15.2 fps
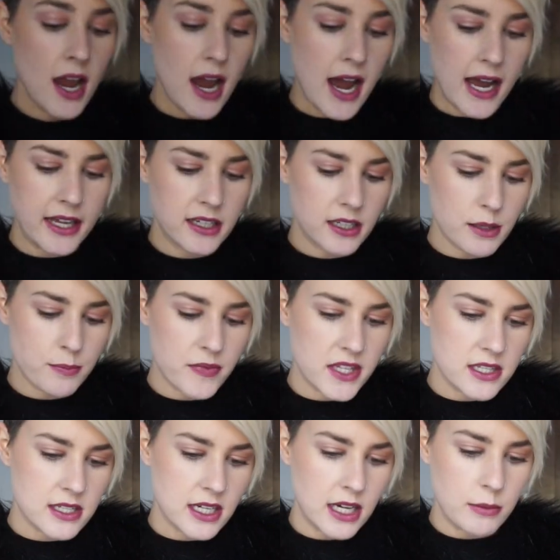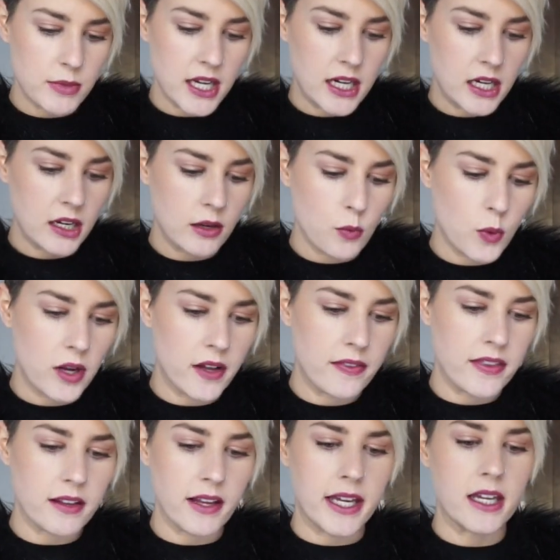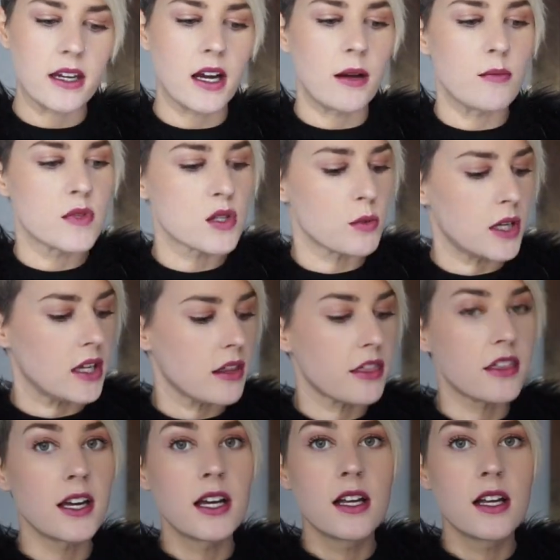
I ended up this time getting one that like comes with